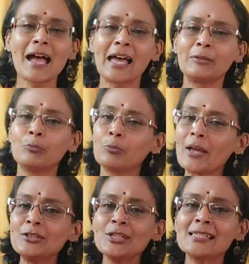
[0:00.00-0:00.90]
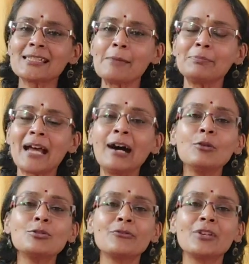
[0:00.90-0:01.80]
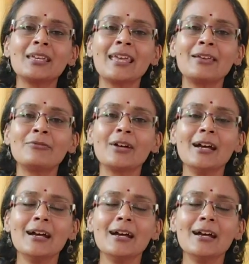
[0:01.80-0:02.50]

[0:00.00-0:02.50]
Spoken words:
And when she stepped out of the cave,